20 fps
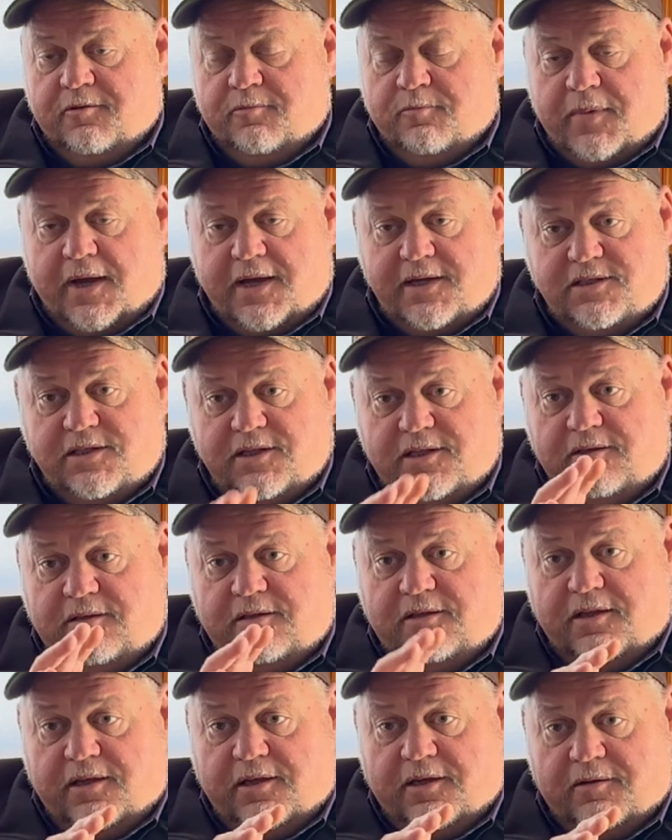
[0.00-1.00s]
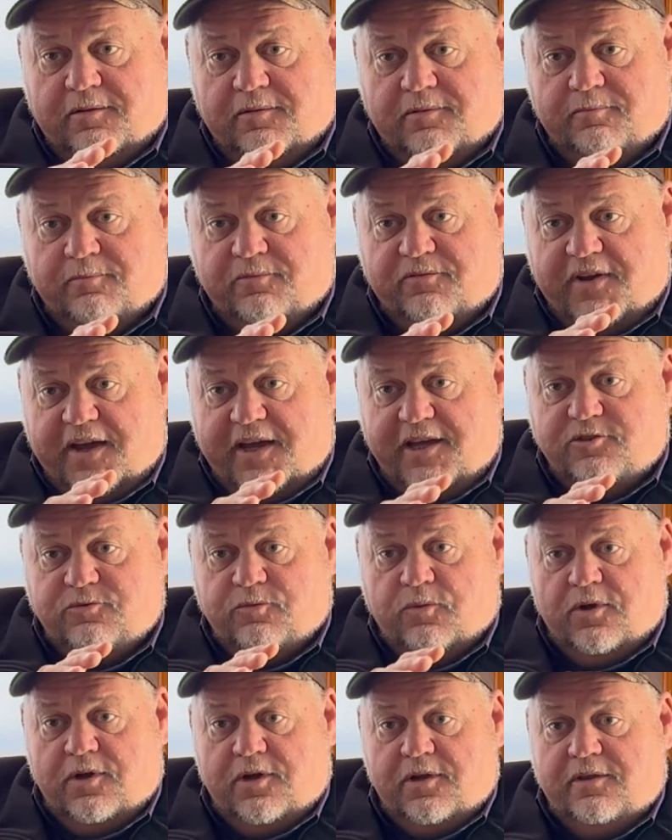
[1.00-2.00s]
basically the phase
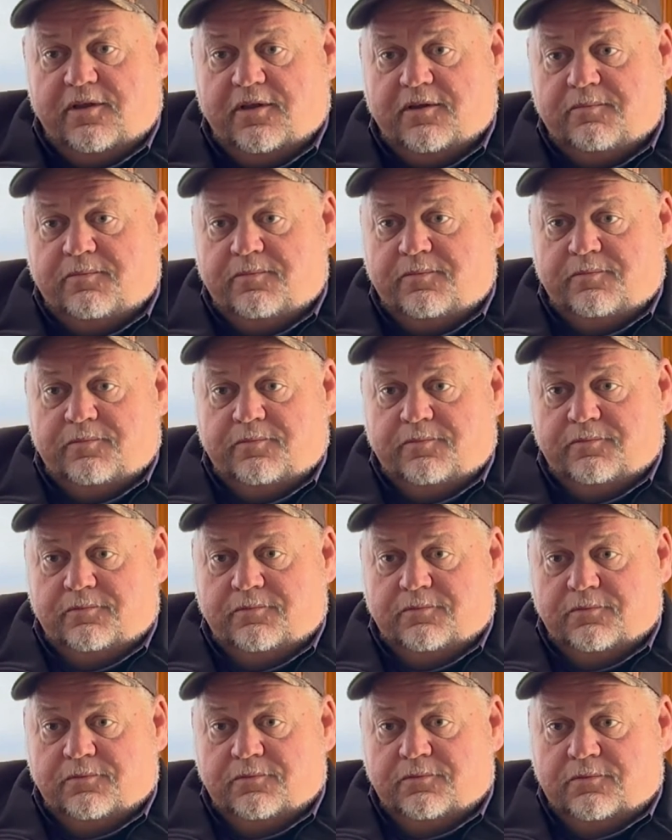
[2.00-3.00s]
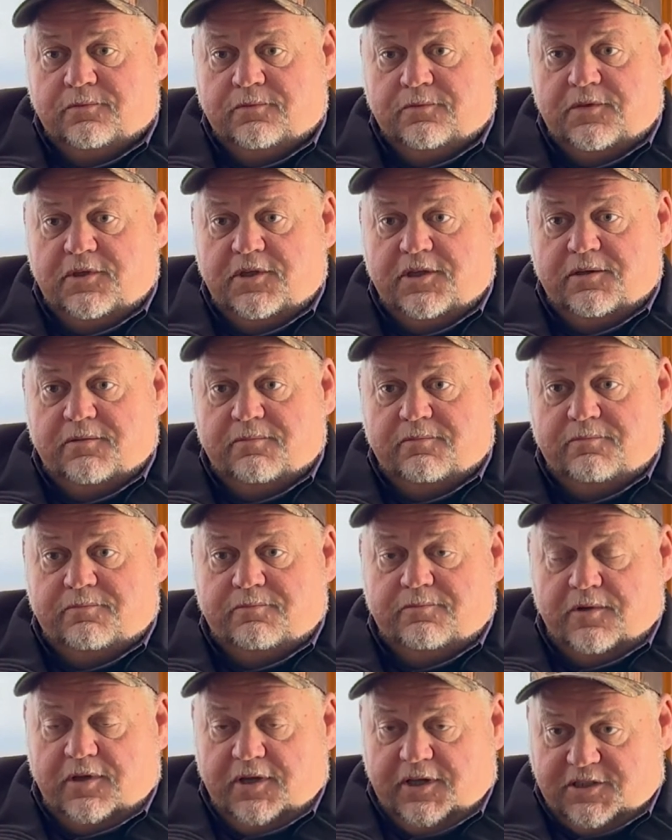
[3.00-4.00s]
1 of the
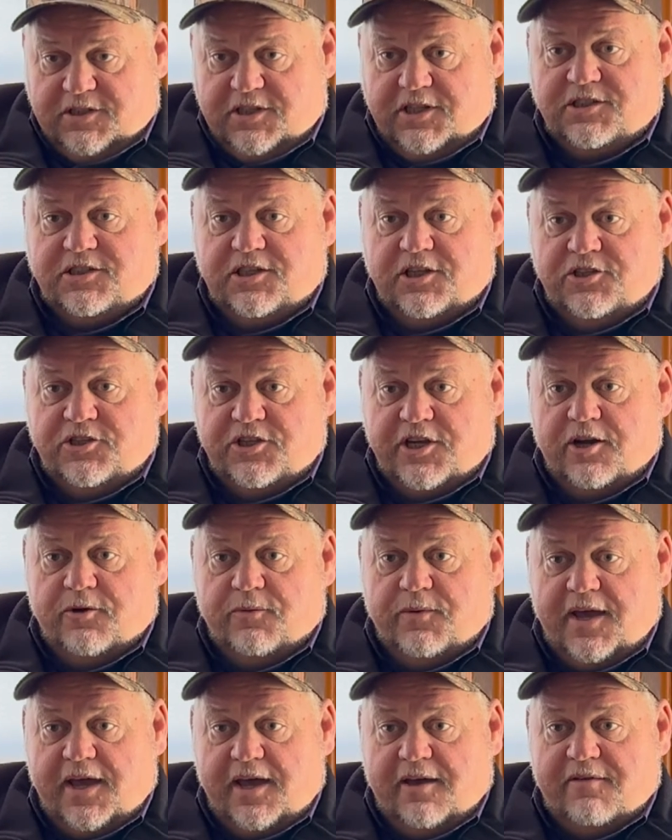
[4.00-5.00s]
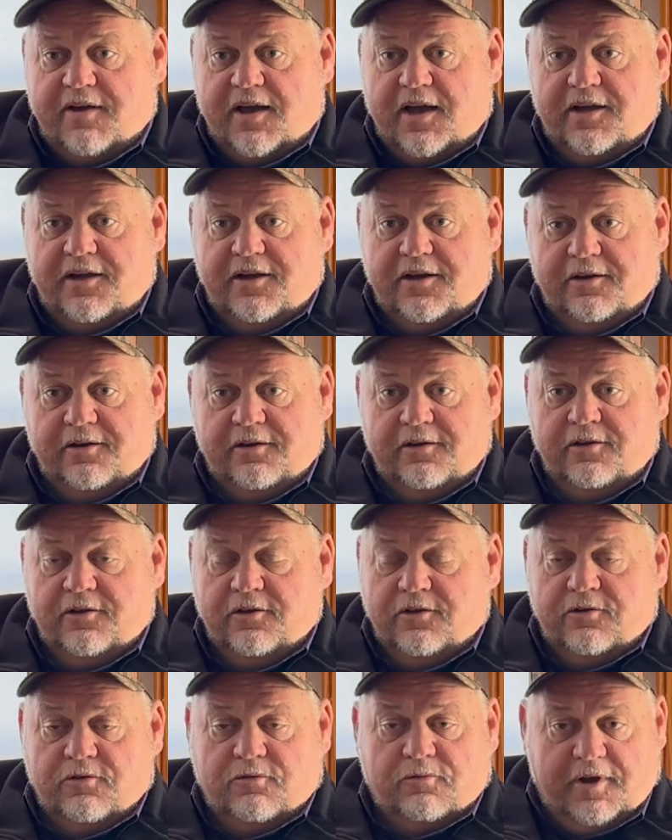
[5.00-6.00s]
existing jail we have out here,
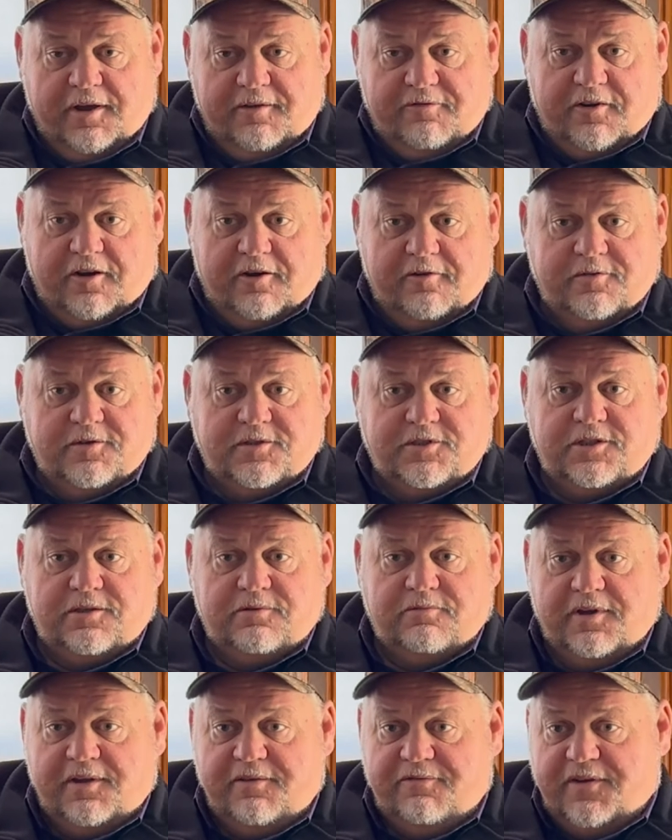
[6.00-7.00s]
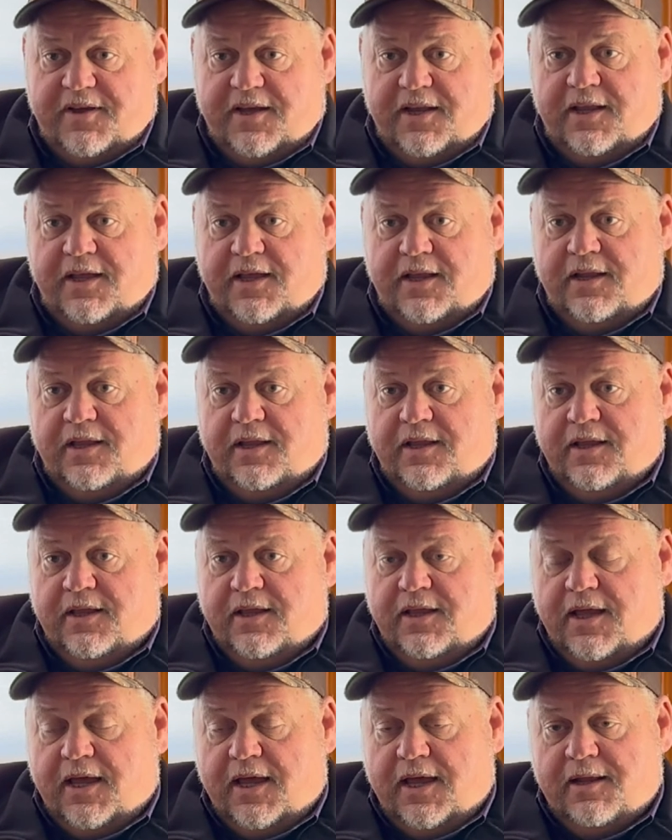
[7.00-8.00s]
refurbish it, refitting it,
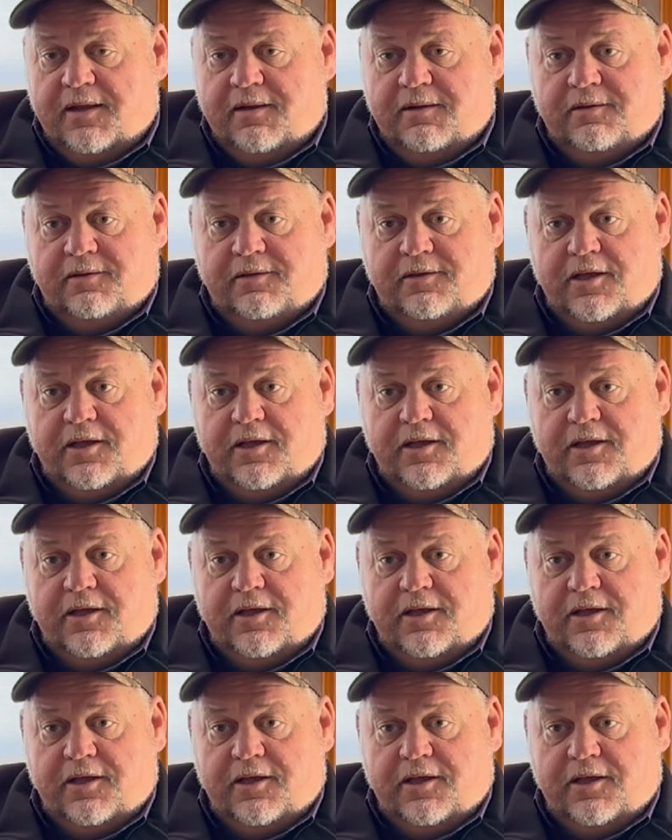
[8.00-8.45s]
and,